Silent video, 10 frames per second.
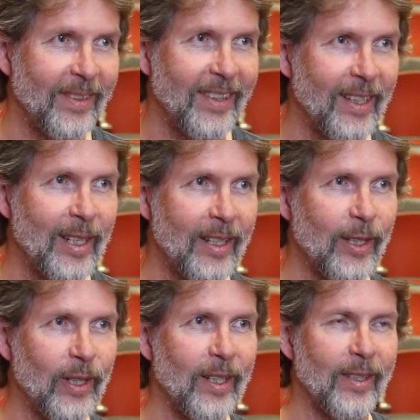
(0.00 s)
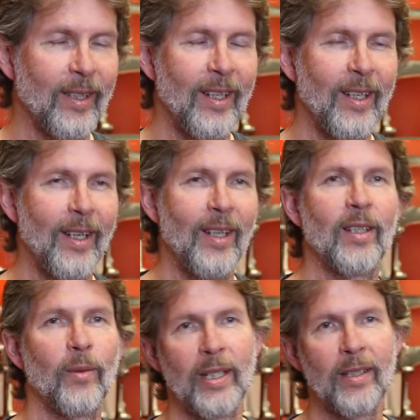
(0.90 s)
in the NHS? So
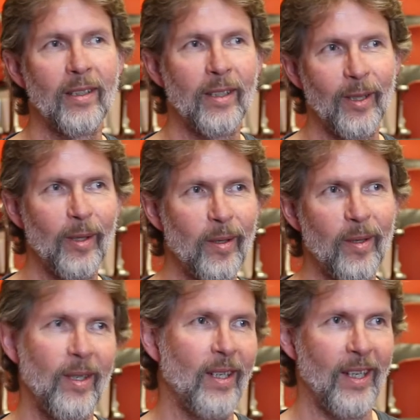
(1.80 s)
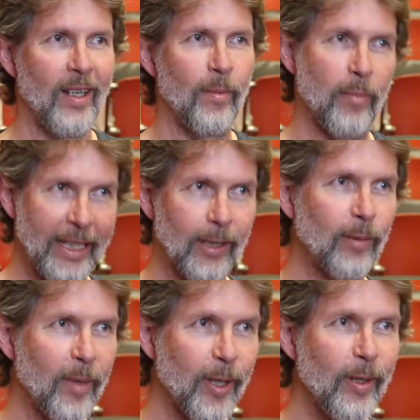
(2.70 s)
I went into medical
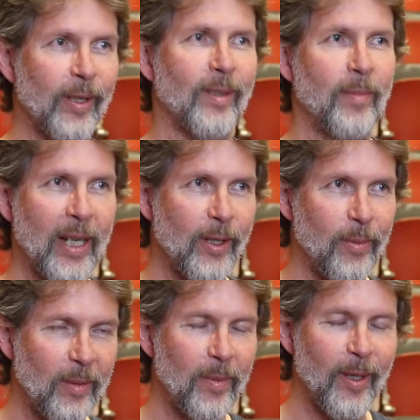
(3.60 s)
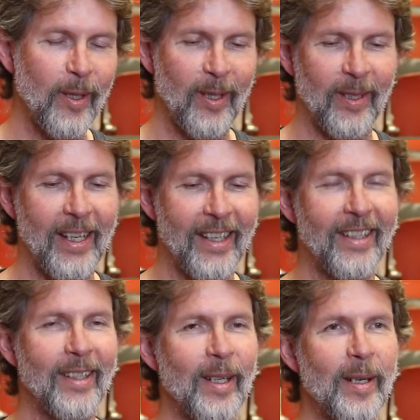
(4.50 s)
mode, management mode,
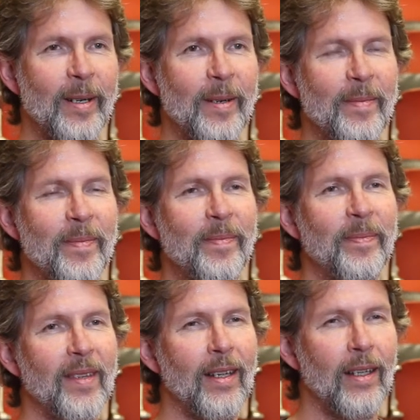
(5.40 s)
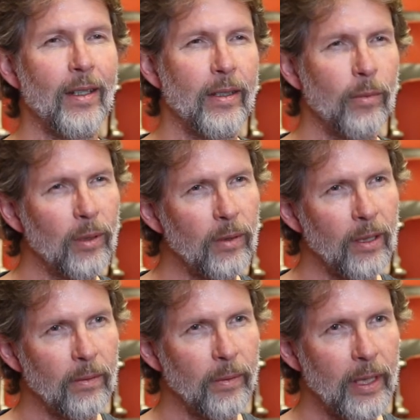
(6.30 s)
and um, said, well,
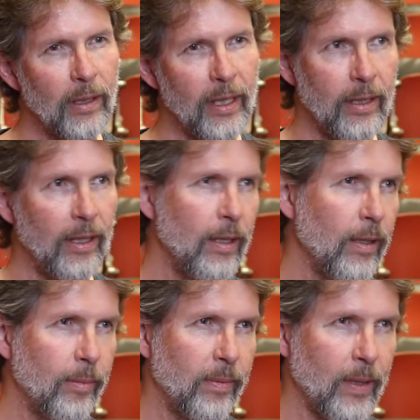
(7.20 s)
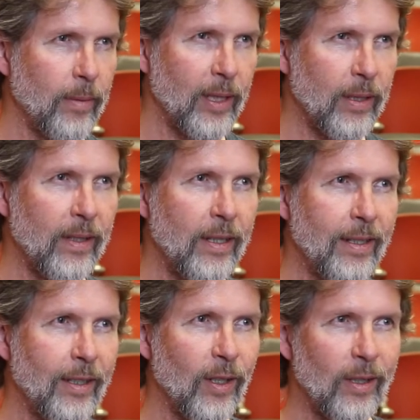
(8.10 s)
look, we get together as a bunch of
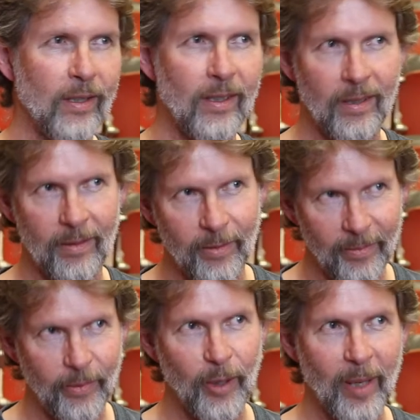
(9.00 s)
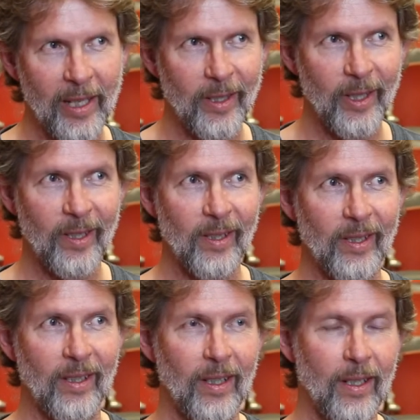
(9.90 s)
senior doctors, few
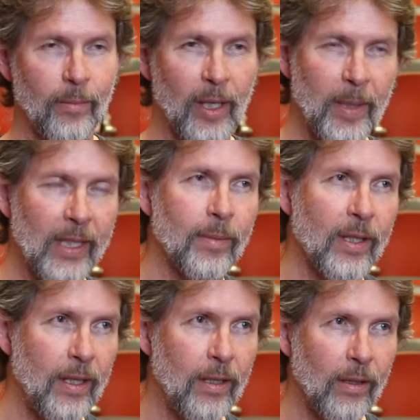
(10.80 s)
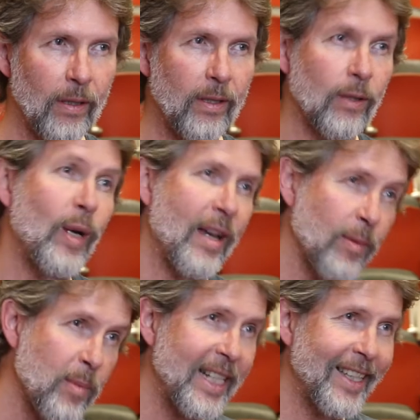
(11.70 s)
managers, maybe some senior nurses. We have a
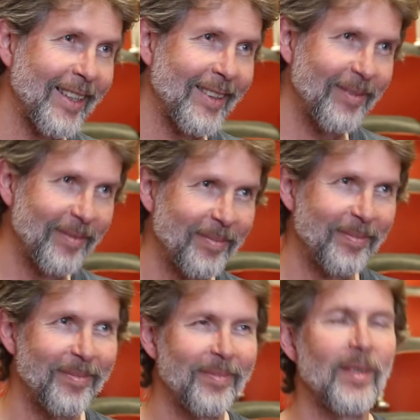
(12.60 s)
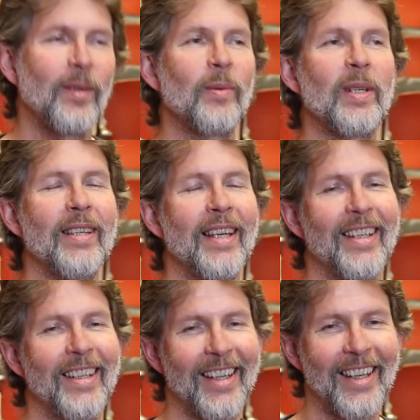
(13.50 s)
meeting. We
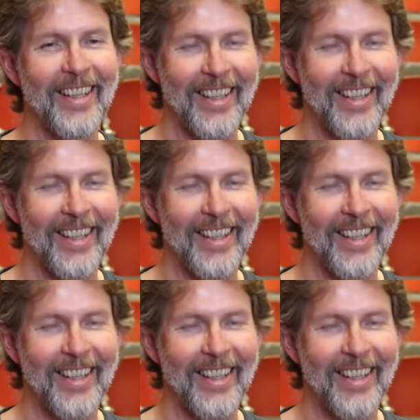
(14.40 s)
then, uh,